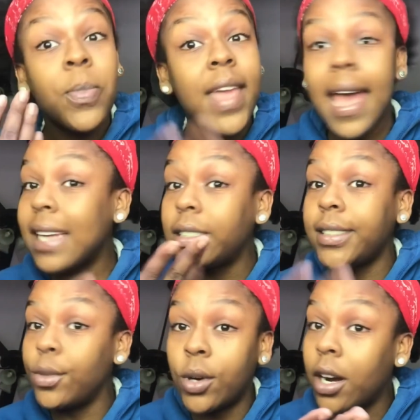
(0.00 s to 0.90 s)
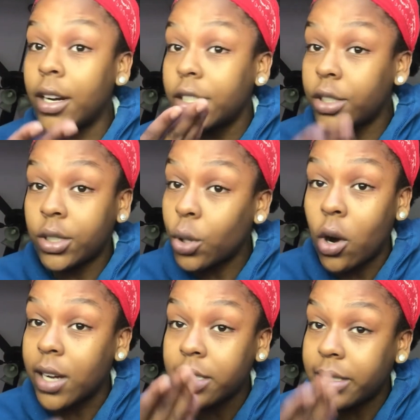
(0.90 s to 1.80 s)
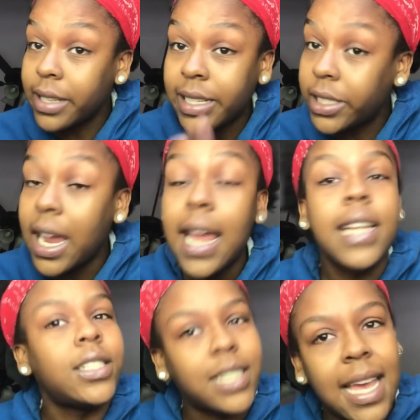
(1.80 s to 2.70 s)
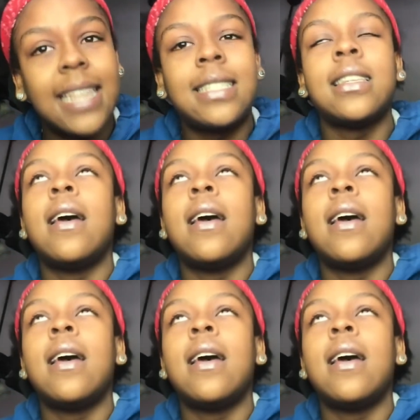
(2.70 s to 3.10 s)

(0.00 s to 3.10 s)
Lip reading: actually work towards the change. Yes.